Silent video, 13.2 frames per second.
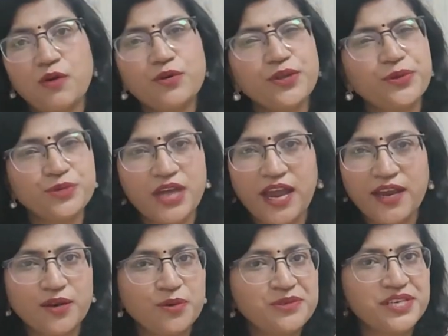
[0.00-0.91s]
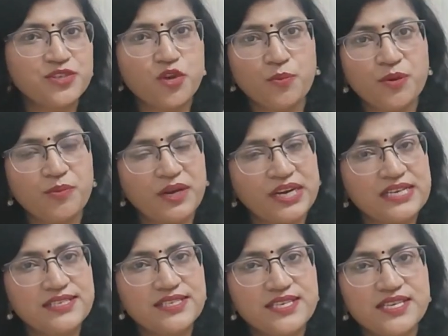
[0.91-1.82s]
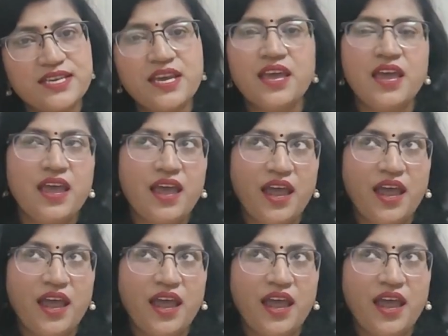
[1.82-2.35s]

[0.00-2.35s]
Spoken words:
how do you diagnose ectopic pregnancy,